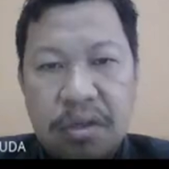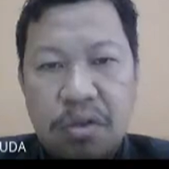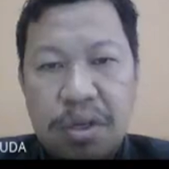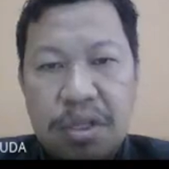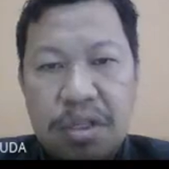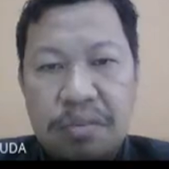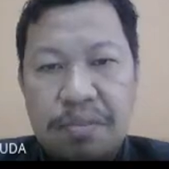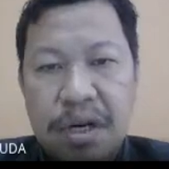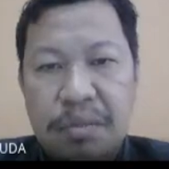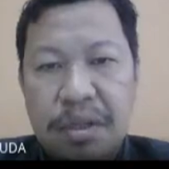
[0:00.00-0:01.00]
to measure
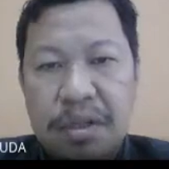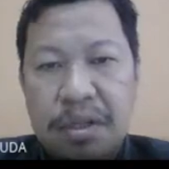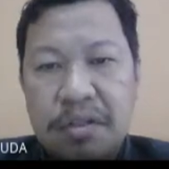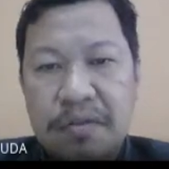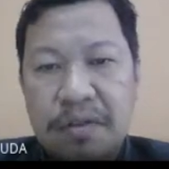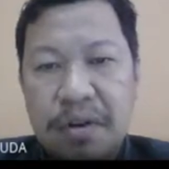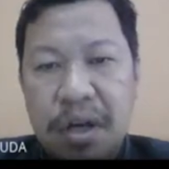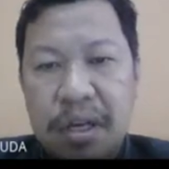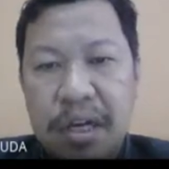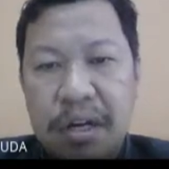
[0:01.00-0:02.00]
parameters
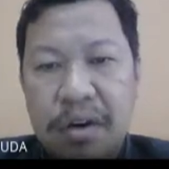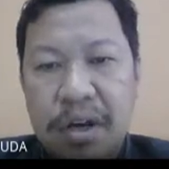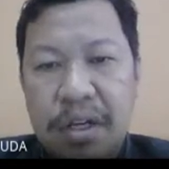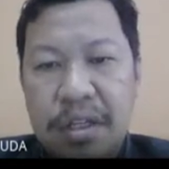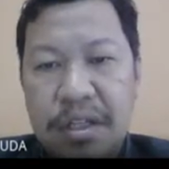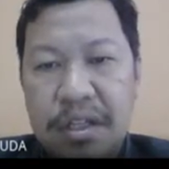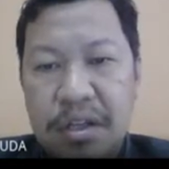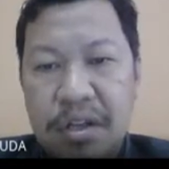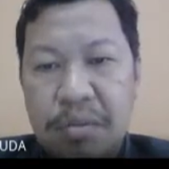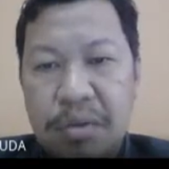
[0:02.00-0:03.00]
for analog and
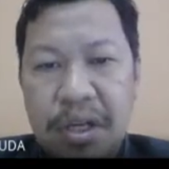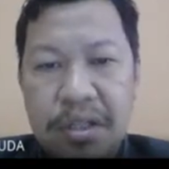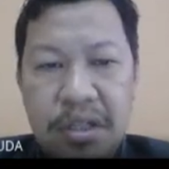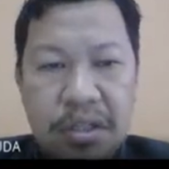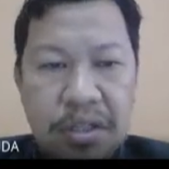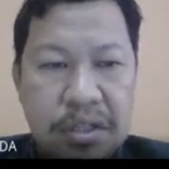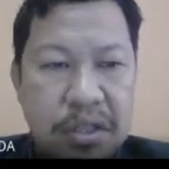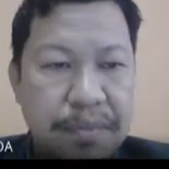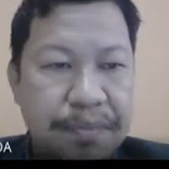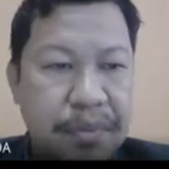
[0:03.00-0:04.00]
digital communication
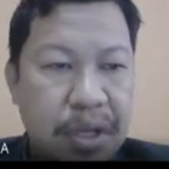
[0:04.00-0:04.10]
system.